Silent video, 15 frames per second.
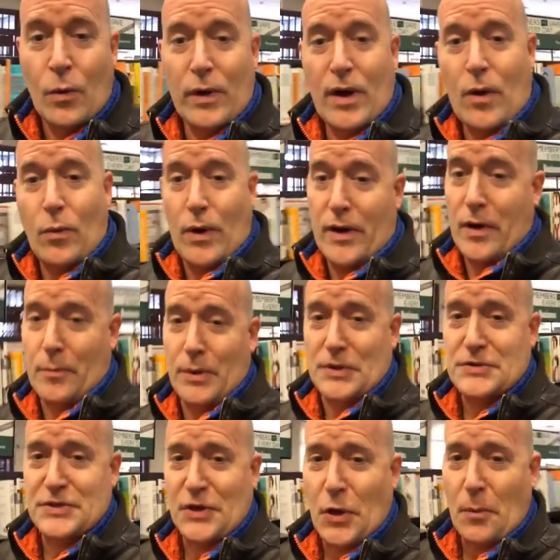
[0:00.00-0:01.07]
We all want our
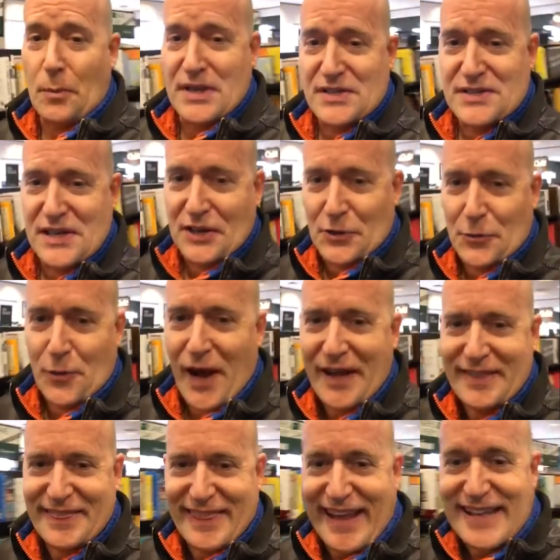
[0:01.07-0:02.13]
books to go bestseller,
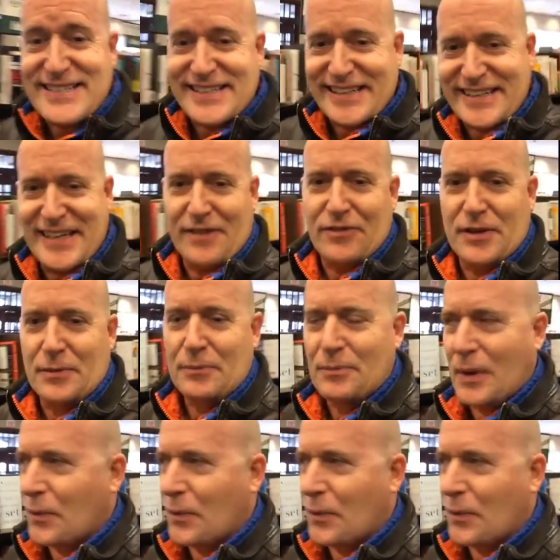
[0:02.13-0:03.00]
right? That's a given.